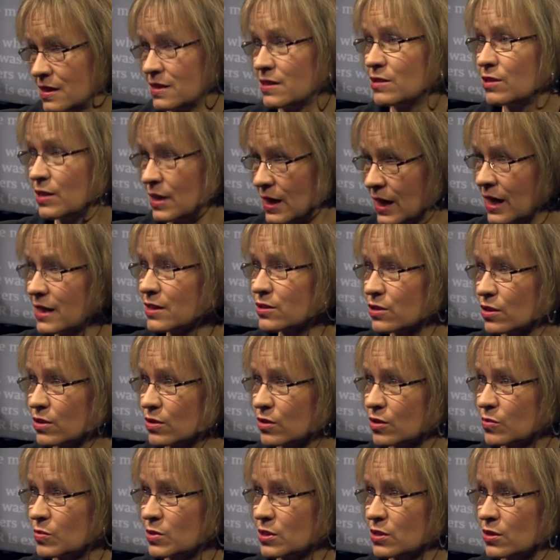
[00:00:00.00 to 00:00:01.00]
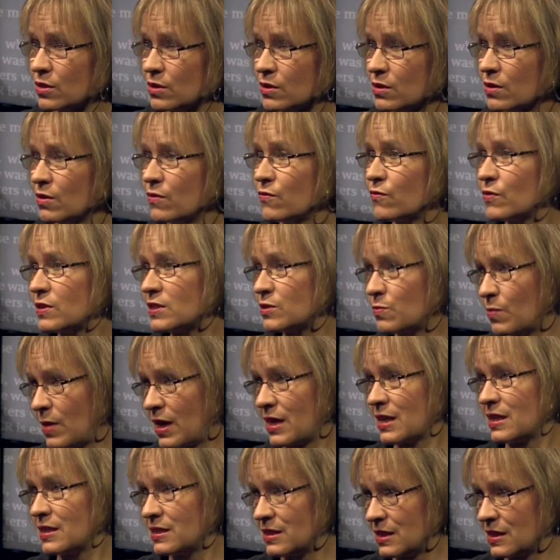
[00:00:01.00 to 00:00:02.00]
is the election commission, yeah. which
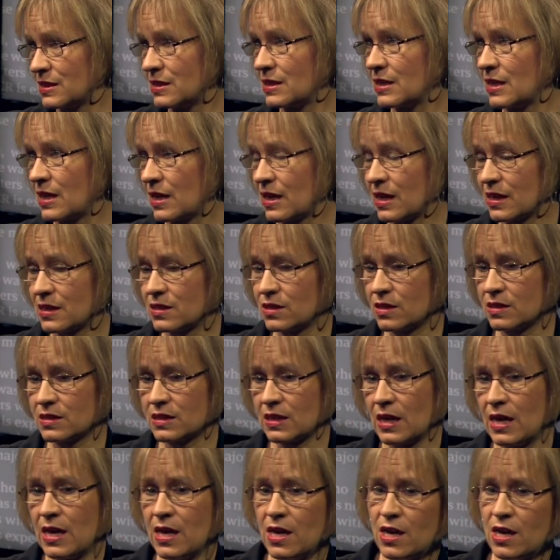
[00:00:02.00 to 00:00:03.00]
manages the elections.